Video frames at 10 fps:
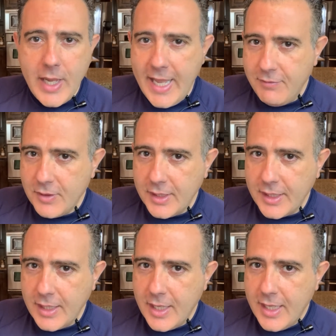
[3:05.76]

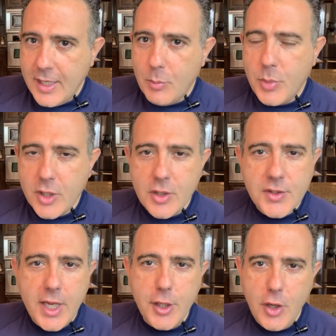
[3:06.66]
heavily because
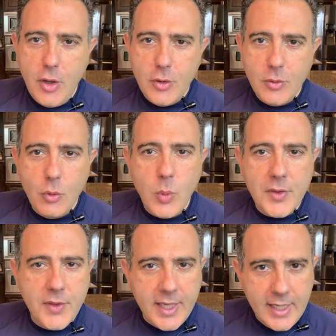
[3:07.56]
they know
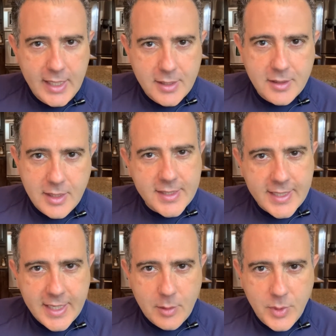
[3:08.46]
what the end is
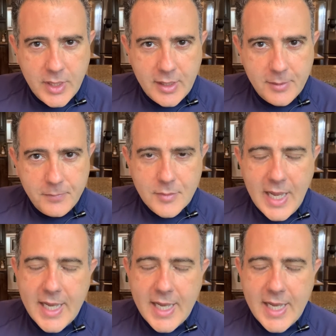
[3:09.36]
going to be.